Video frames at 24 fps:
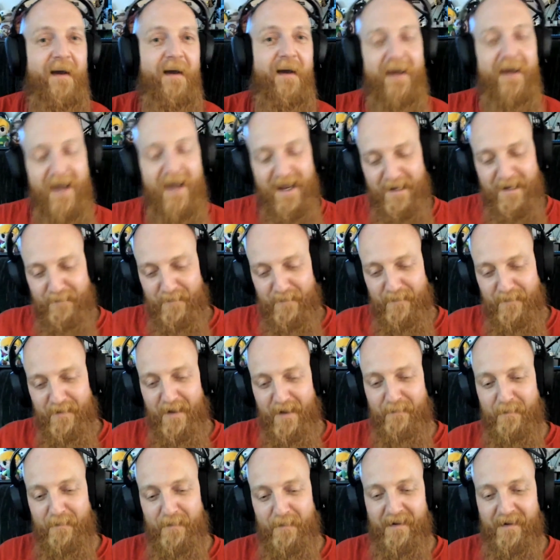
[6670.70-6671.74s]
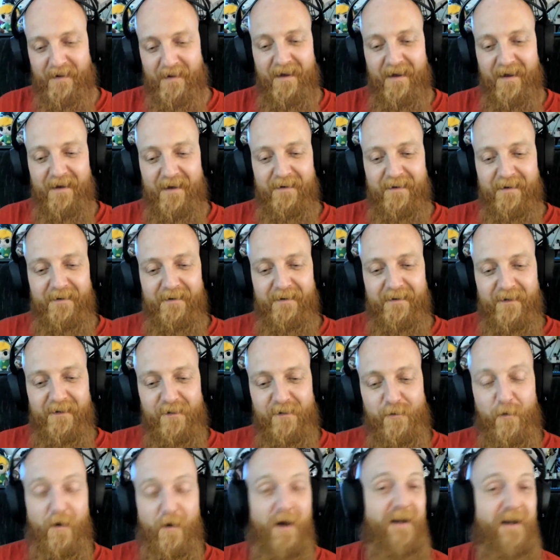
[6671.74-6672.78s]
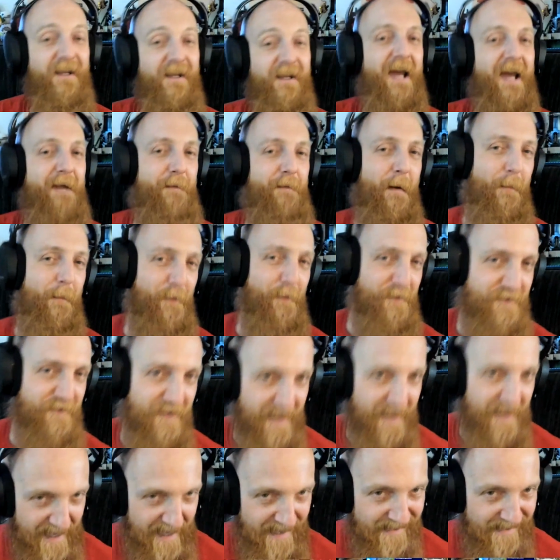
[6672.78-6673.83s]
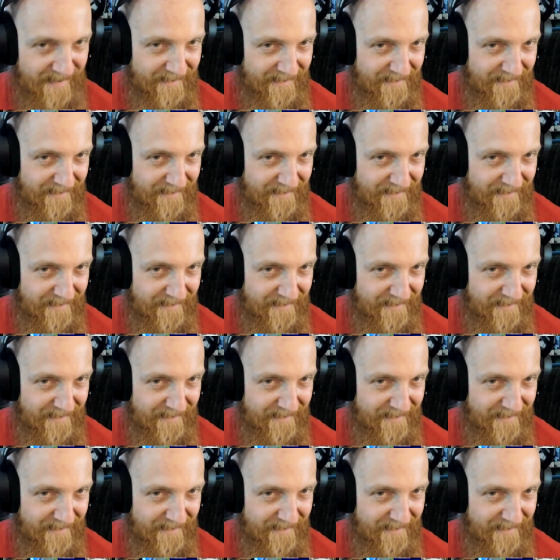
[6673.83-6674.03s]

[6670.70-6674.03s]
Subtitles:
and I'm gonna be like, so I got a can of puppers today,